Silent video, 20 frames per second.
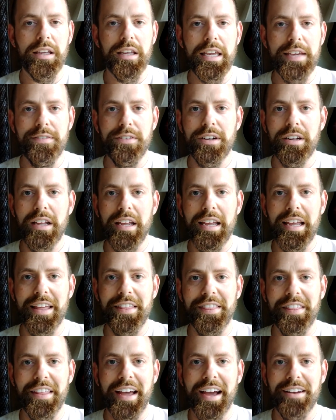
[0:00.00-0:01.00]
even
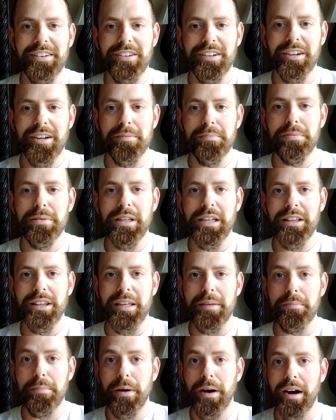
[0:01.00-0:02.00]
in that
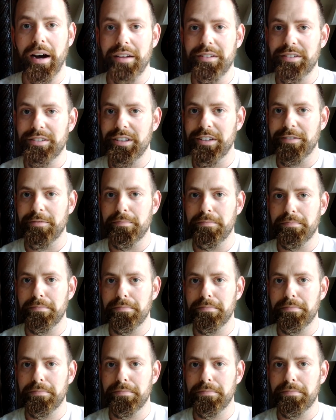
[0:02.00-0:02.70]
completely positive